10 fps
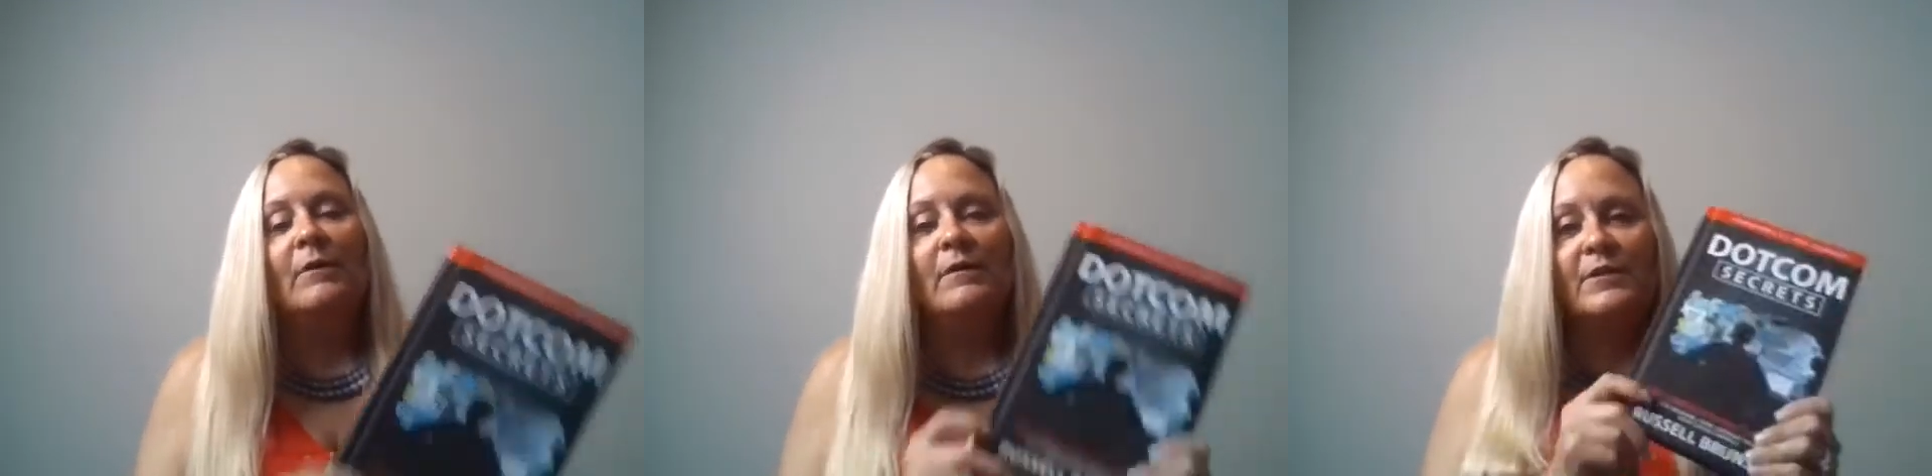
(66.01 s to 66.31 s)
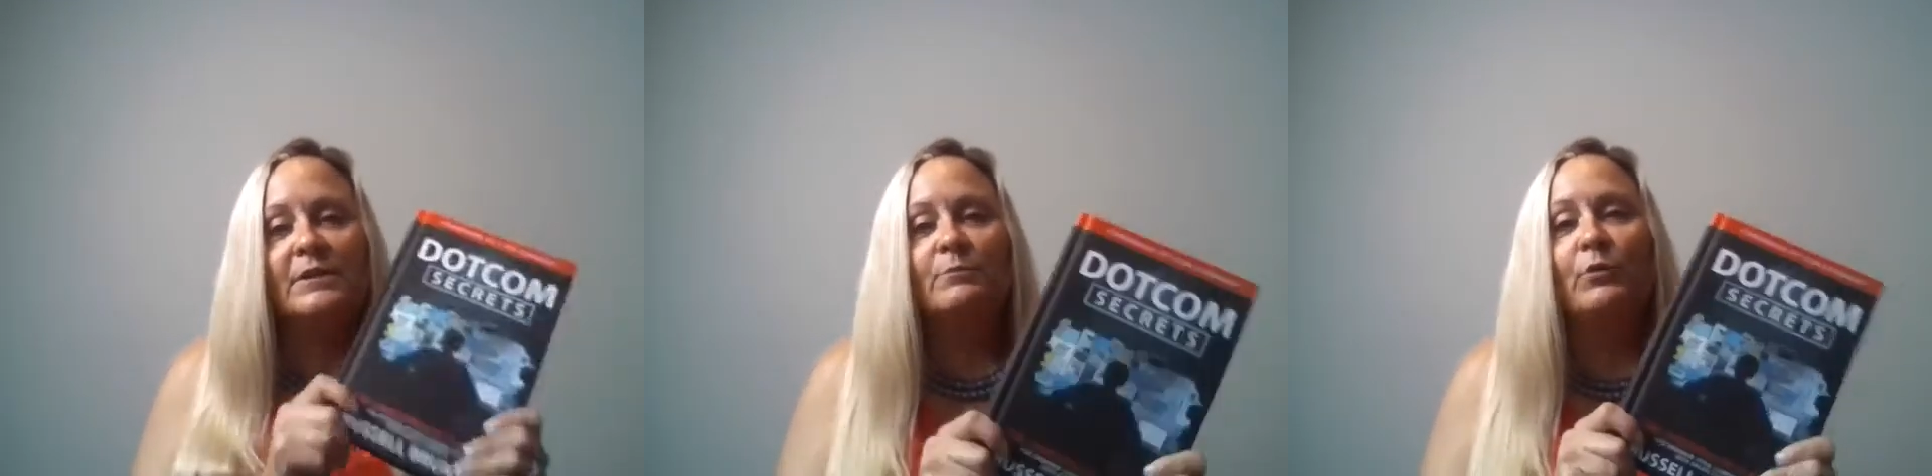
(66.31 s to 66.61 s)

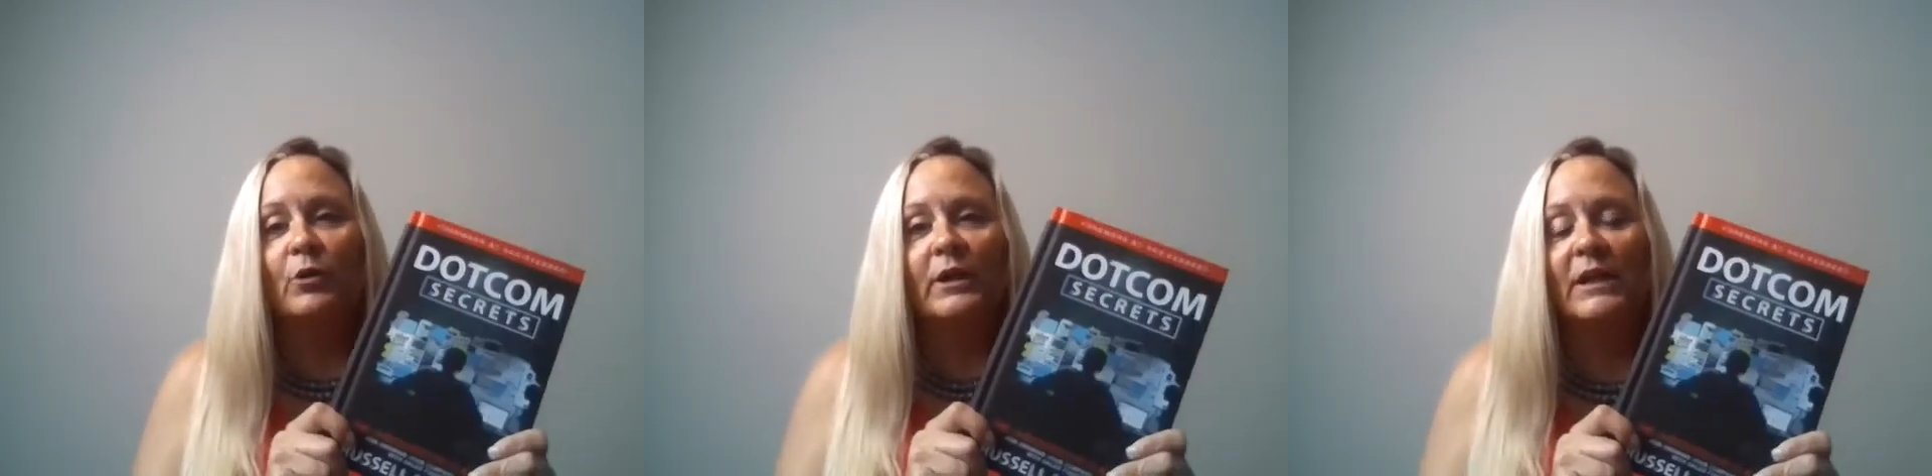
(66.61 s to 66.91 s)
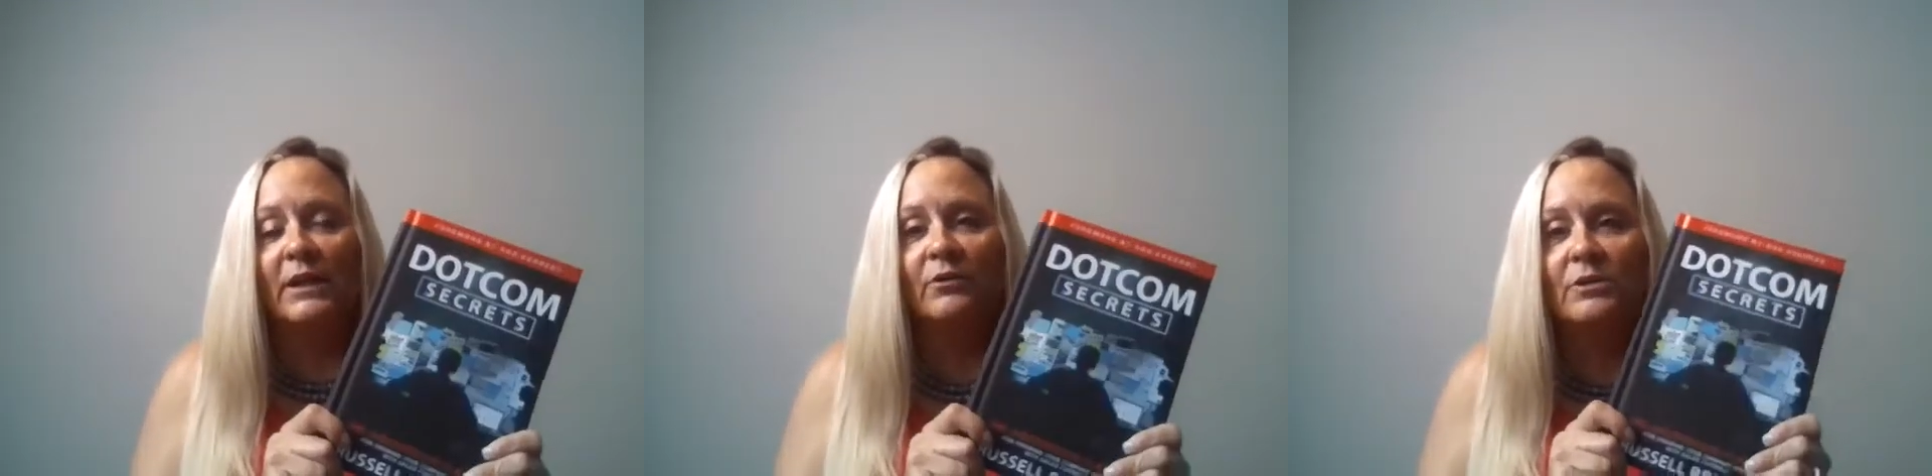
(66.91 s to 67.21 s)
This book
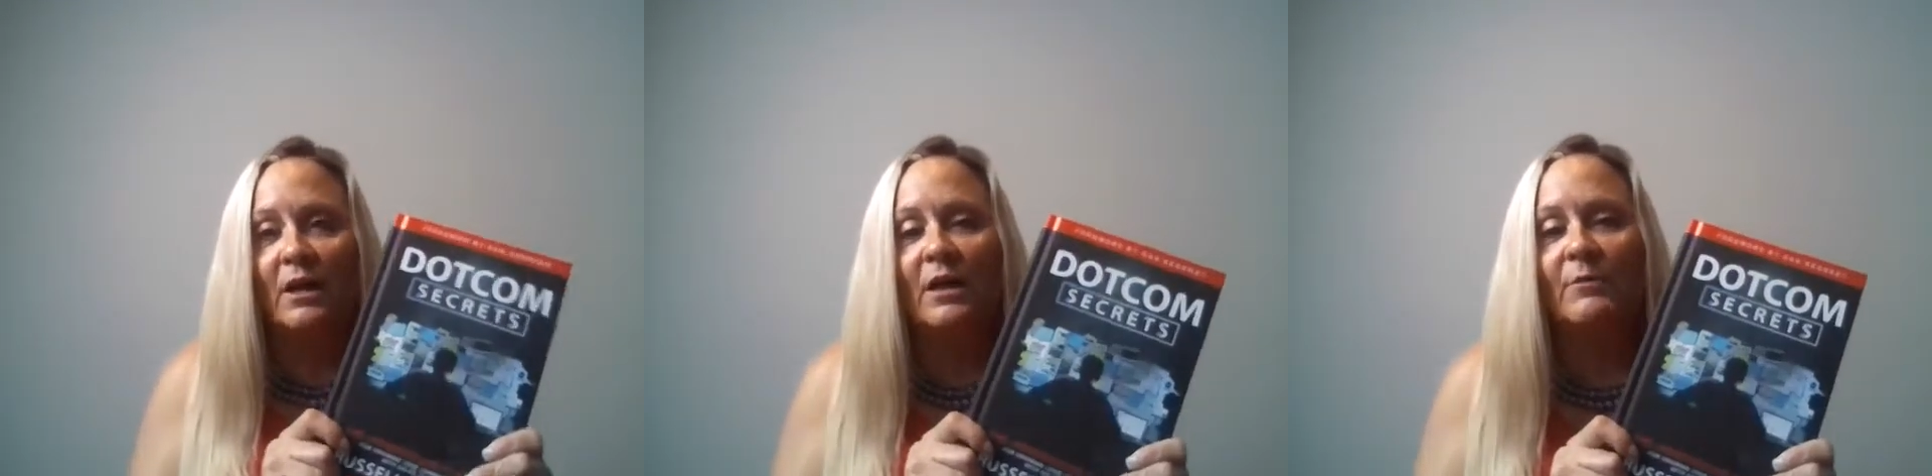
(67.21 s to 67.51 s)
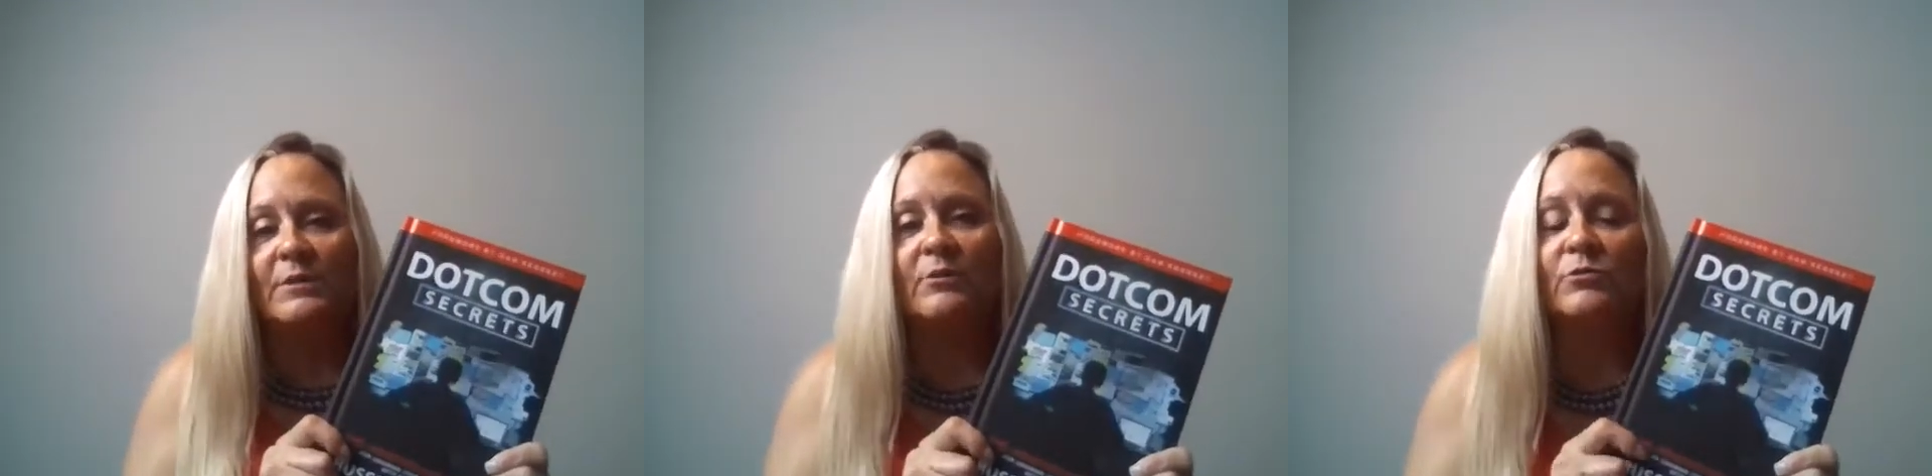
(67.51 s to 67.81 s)
here,
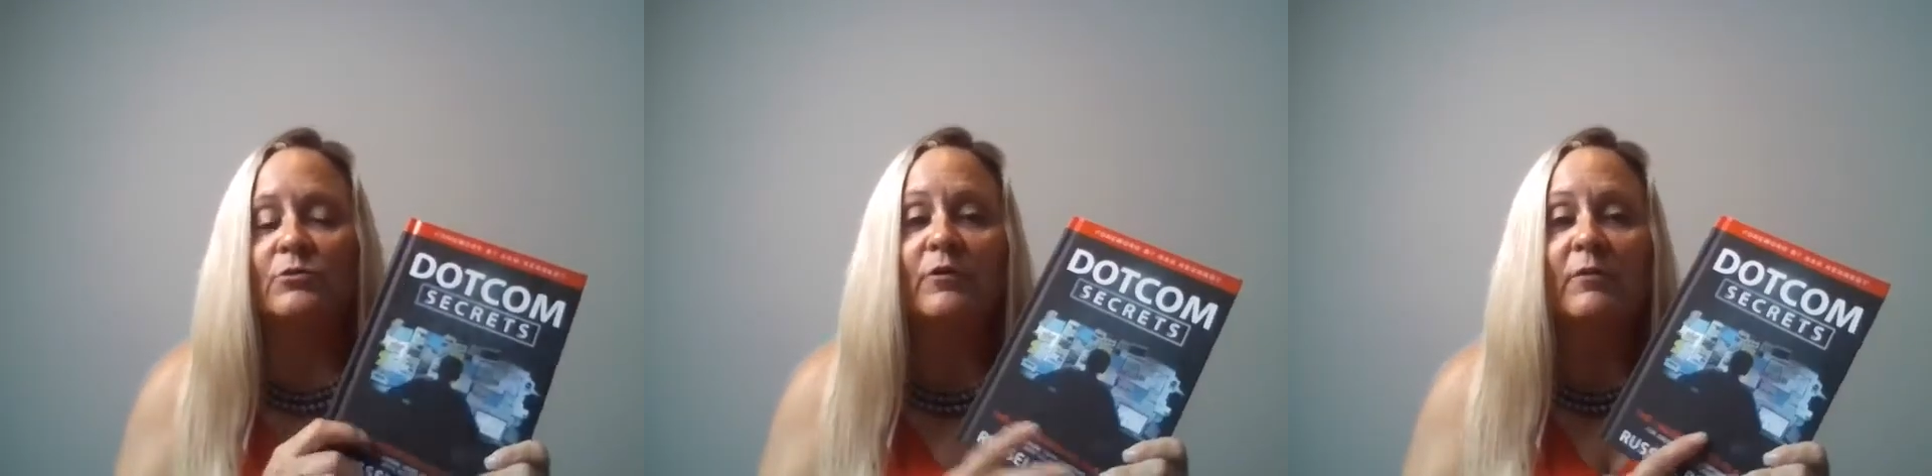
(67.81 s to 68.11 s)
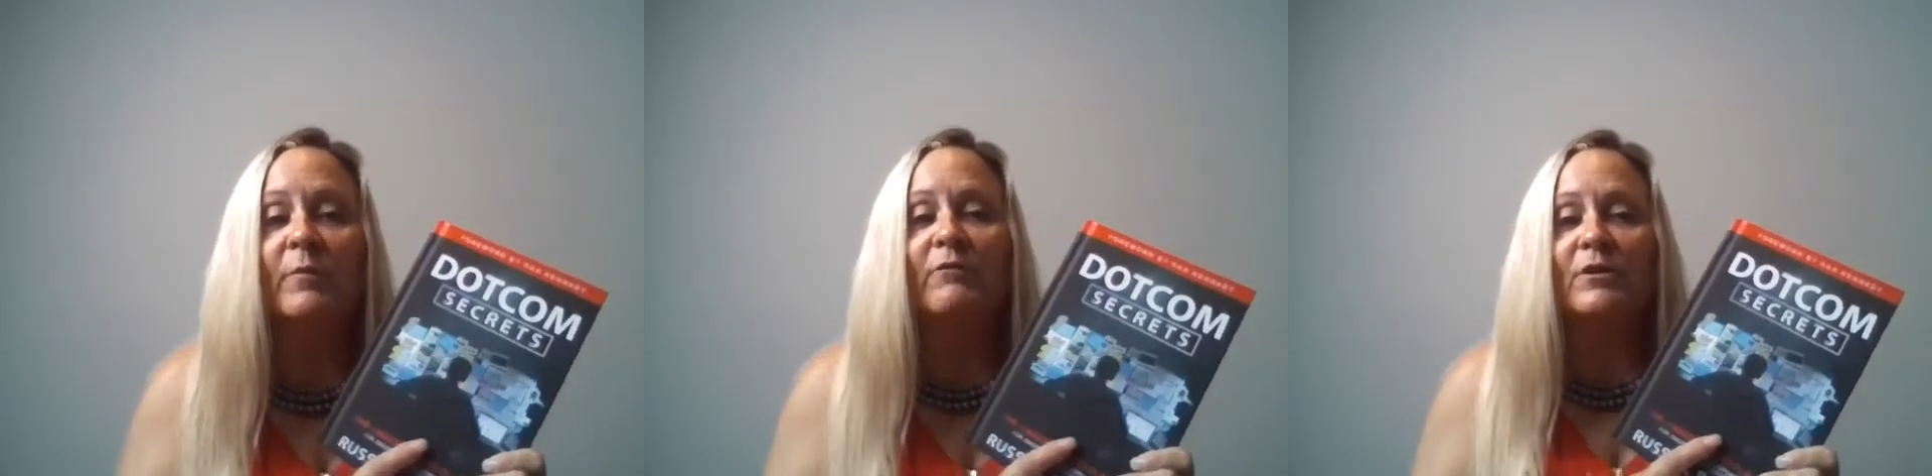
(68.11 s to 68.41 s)
.com Secrets, is
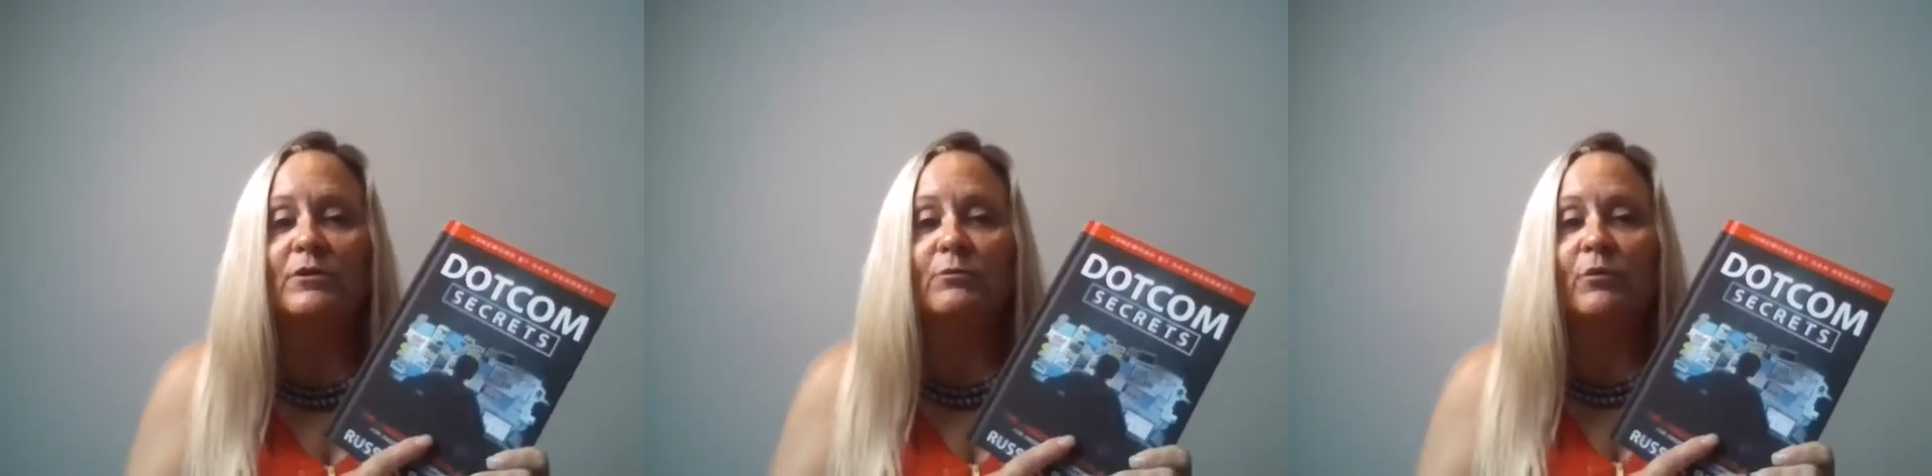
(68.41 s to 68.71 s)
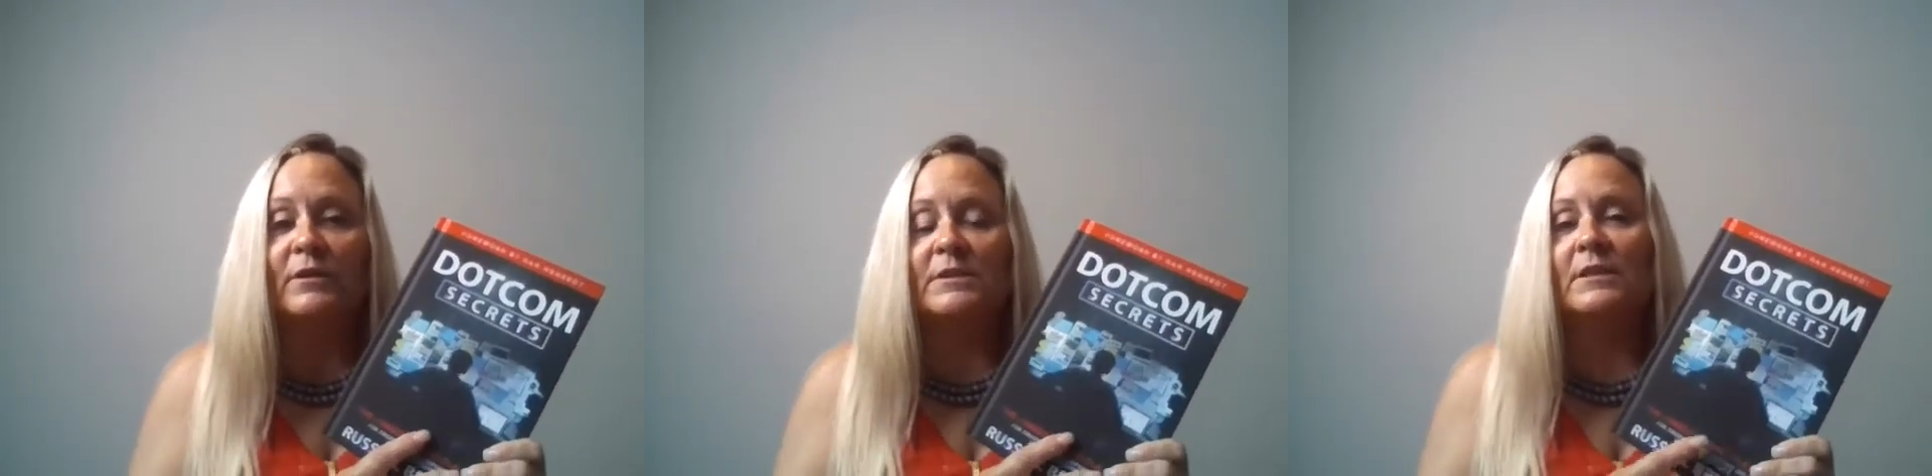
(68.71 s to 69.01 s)
written by Russell
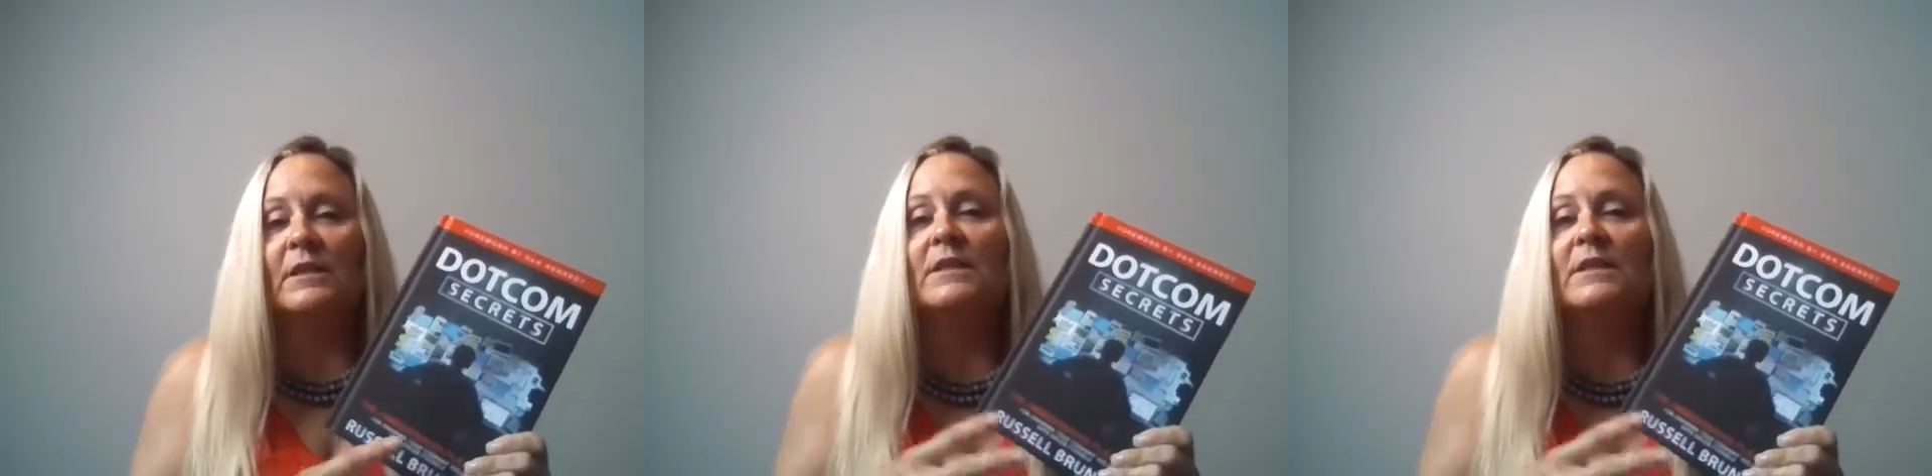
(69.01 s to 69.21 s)
Brunson.